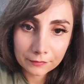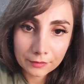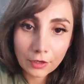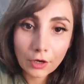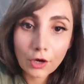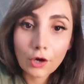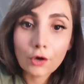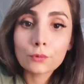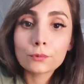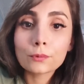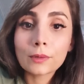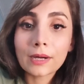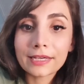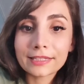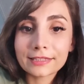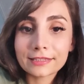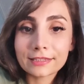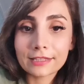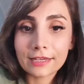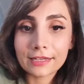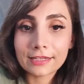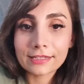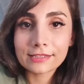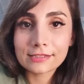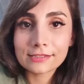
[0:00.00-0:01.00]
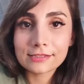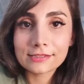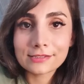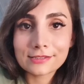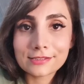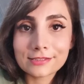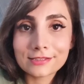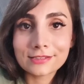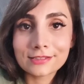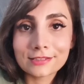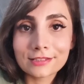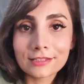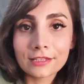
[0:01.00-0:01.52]
Oh, white nights.
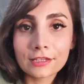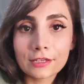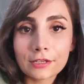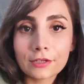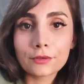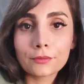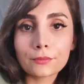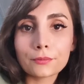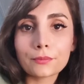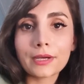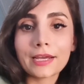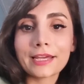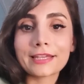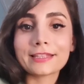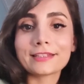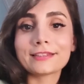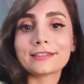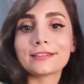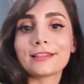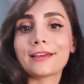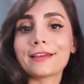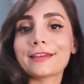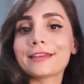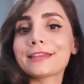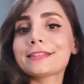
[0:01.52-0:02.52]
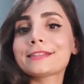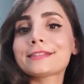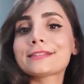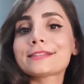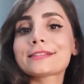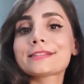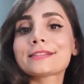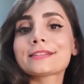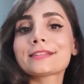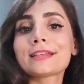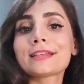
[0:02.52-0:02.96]
White nights.